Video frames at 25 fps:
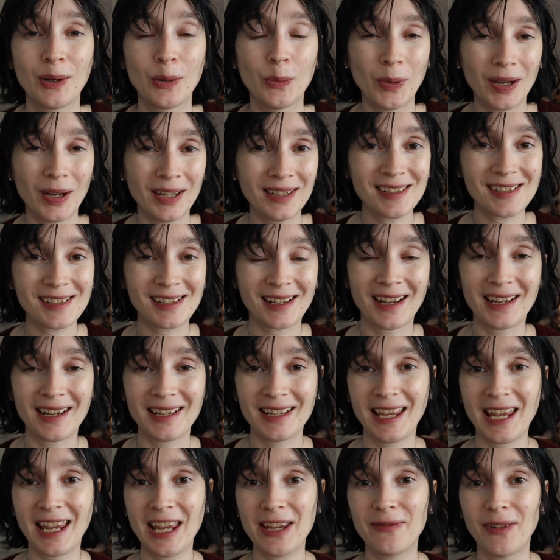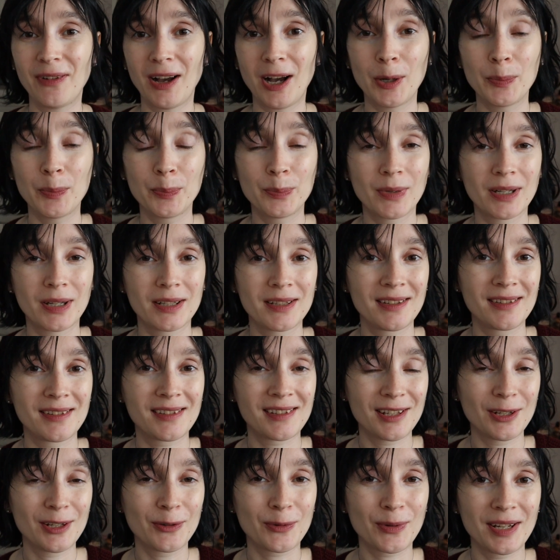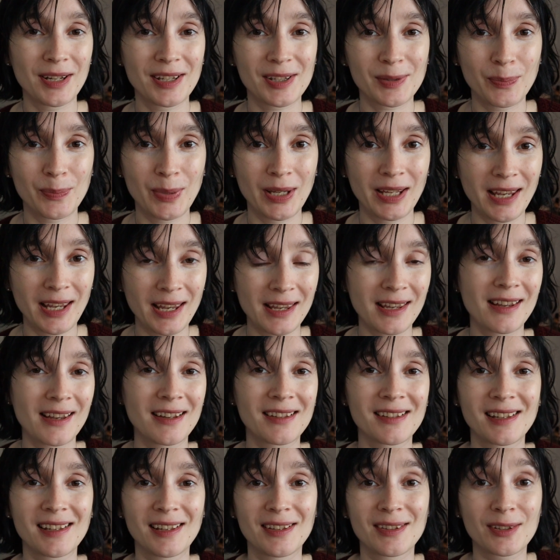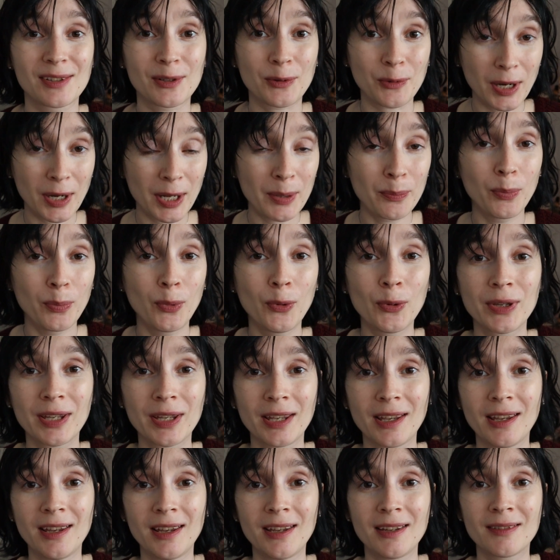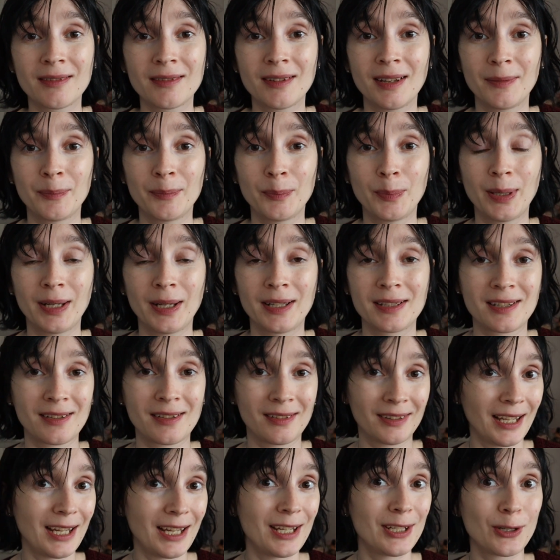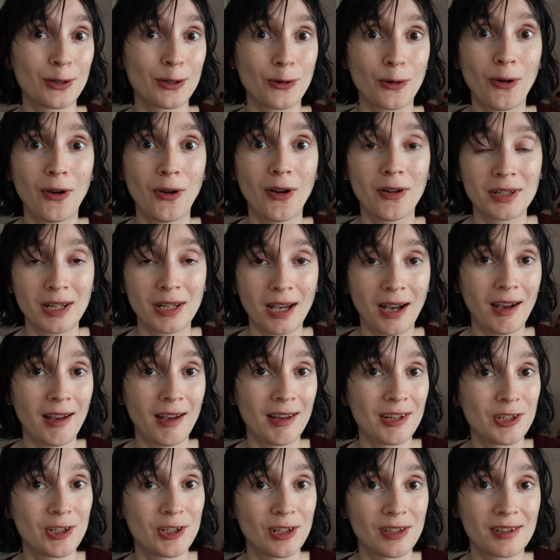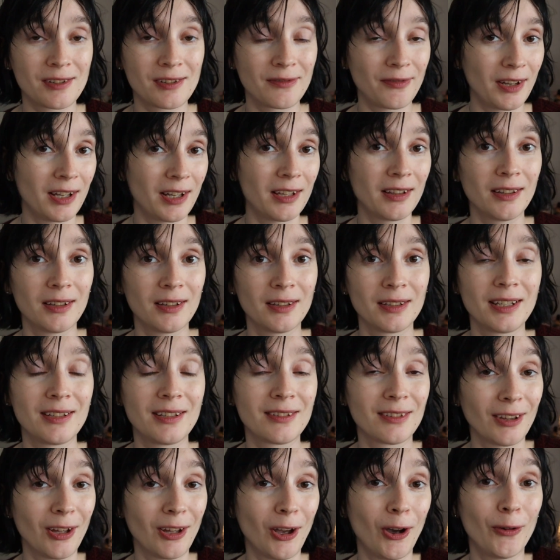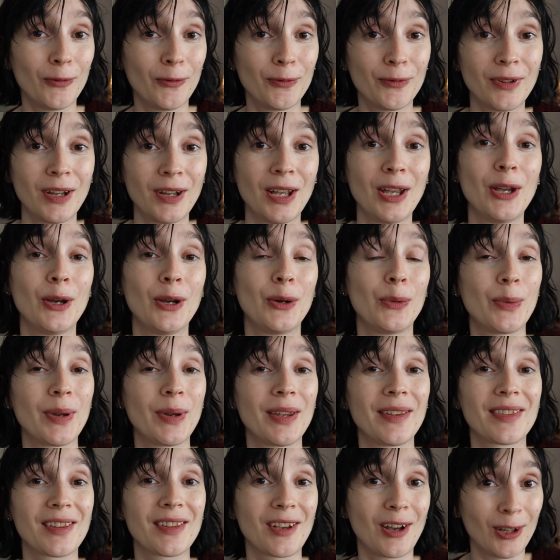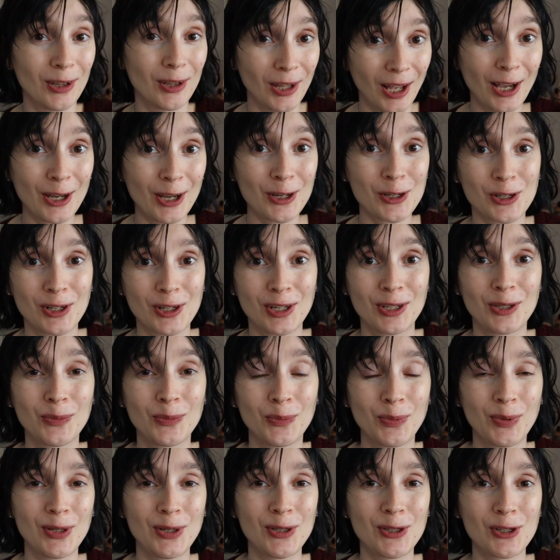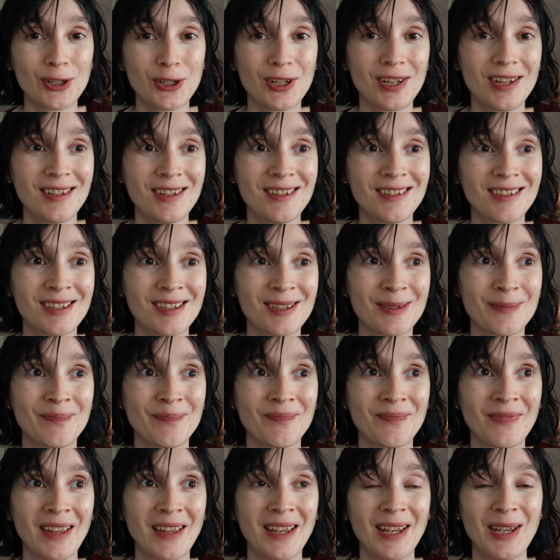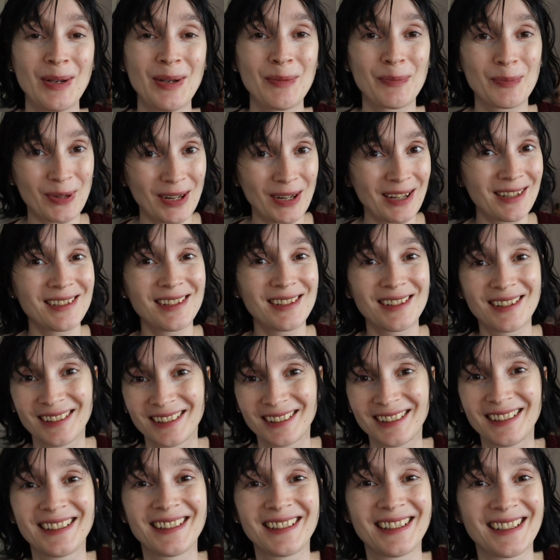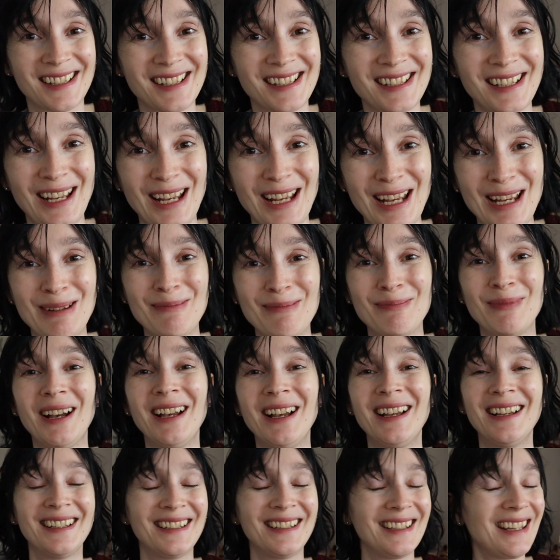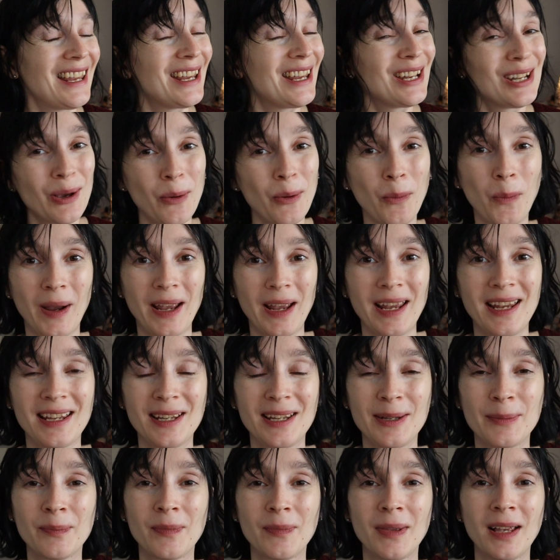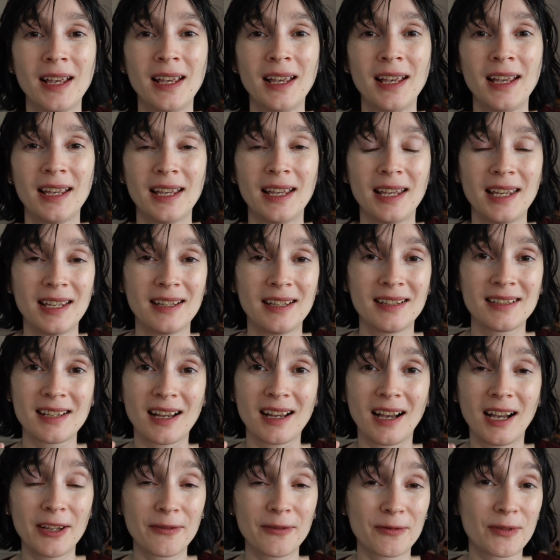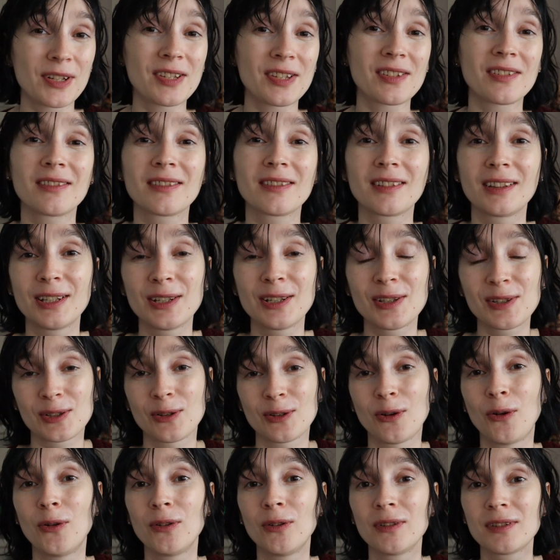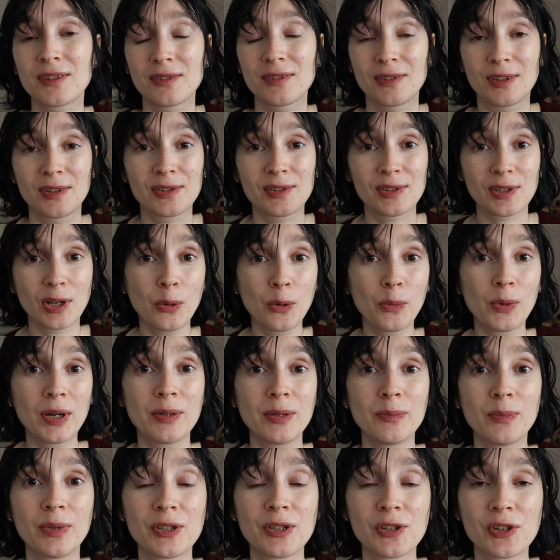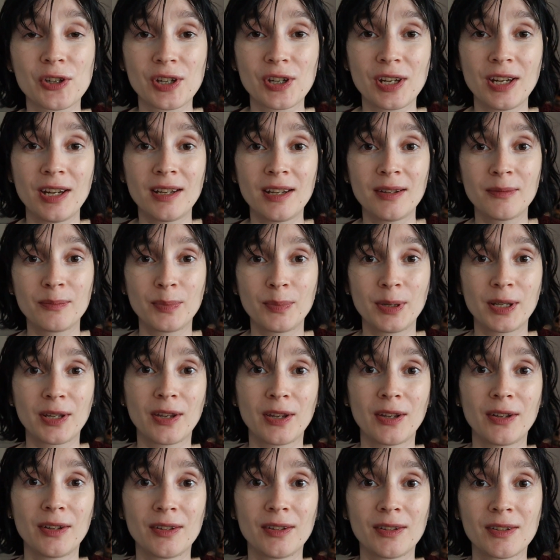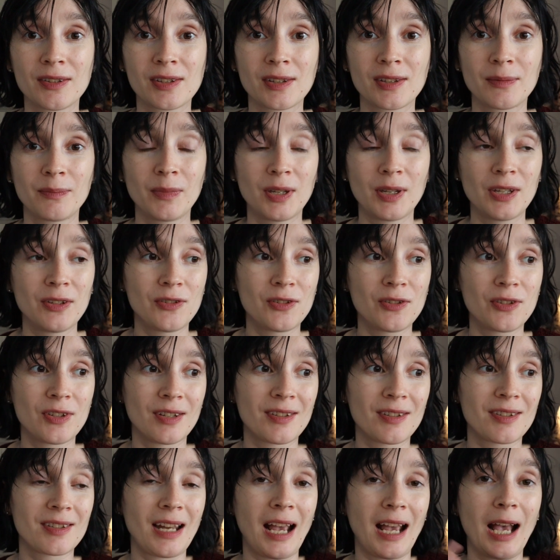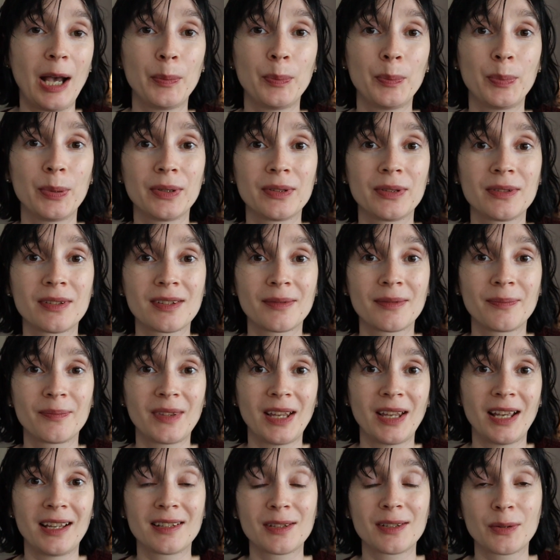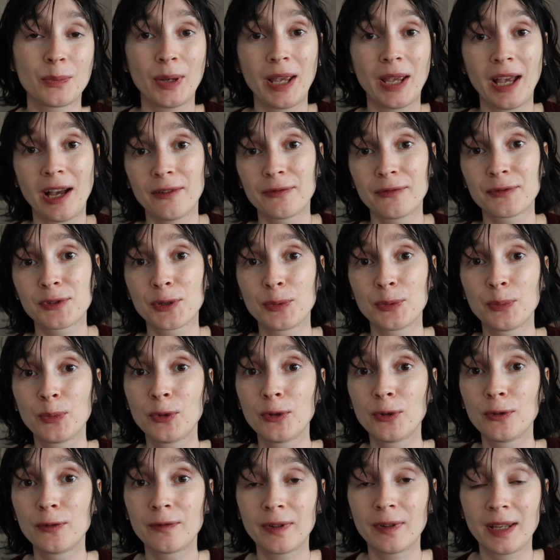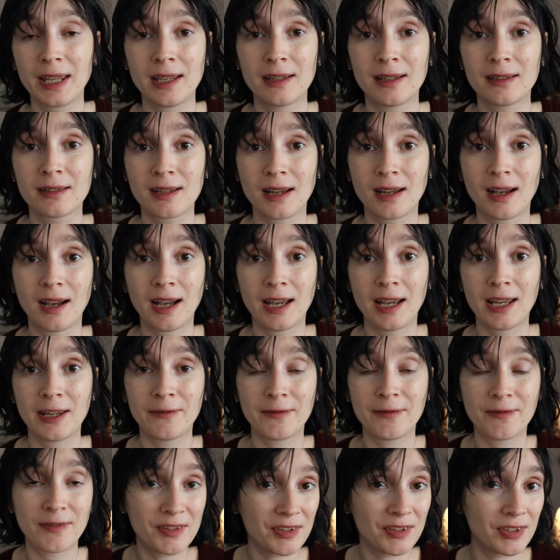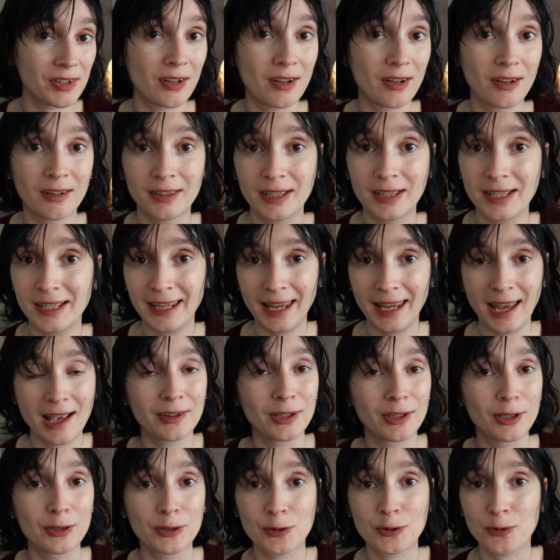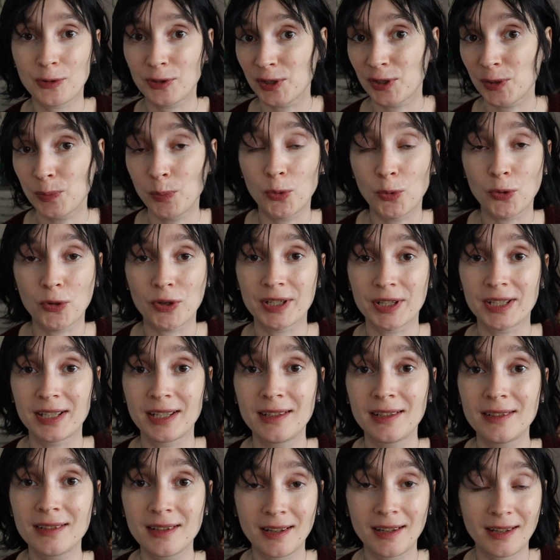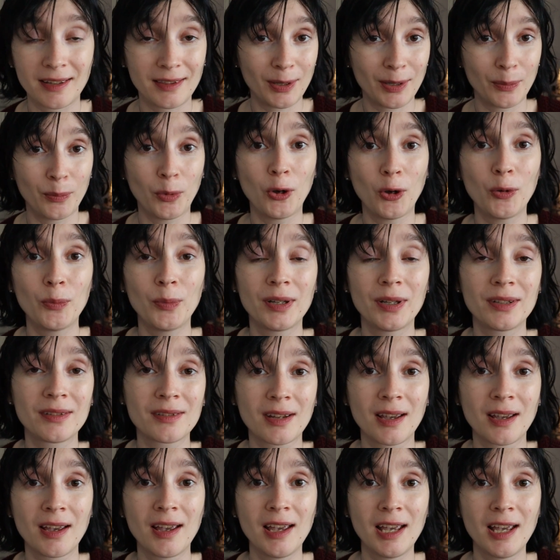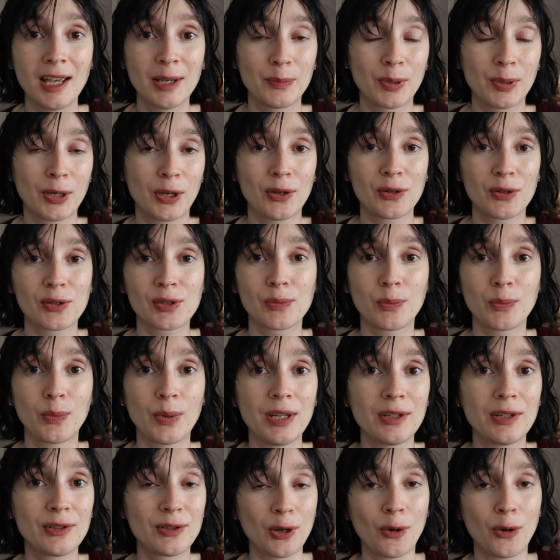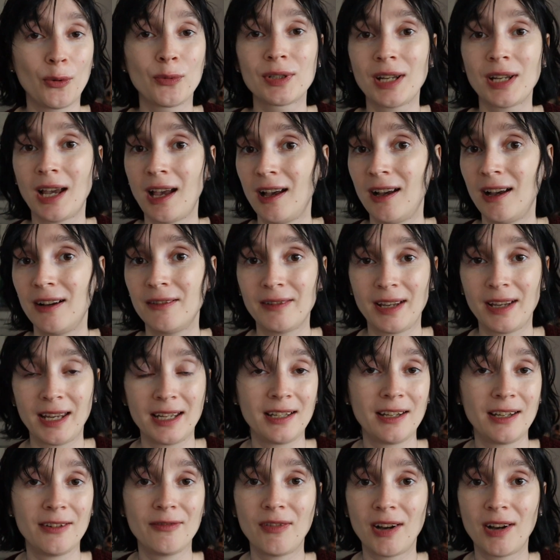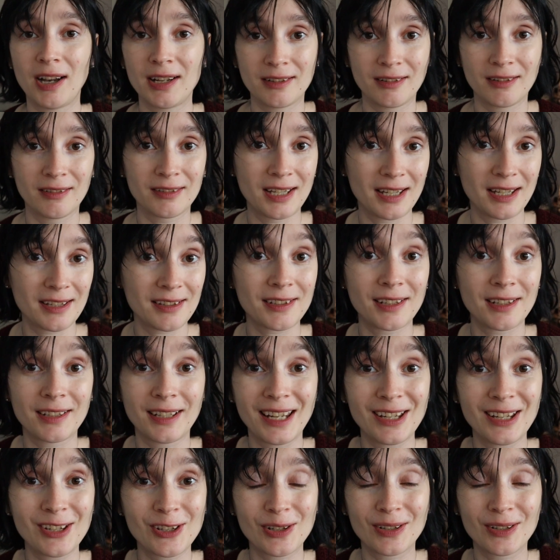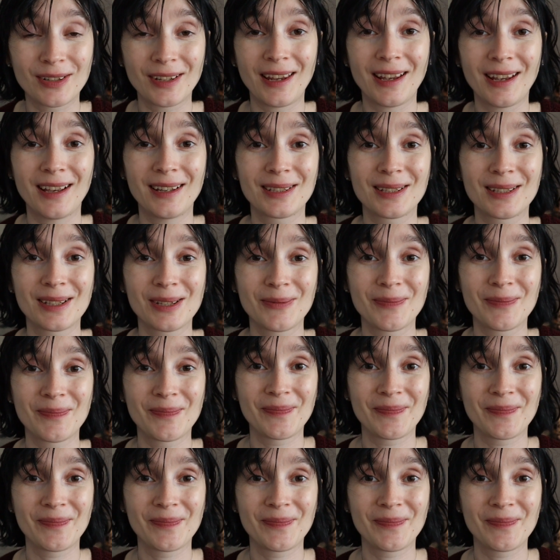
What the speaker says: Once I gave up my serious beginnings in scrapbooking, but later on I just fell in love with collaging, which is practically the same in a way. And I've recently sold the sewing machine because it just happened that we have to move and I physically cannot transport it at the moment because we don't have any final destination yet.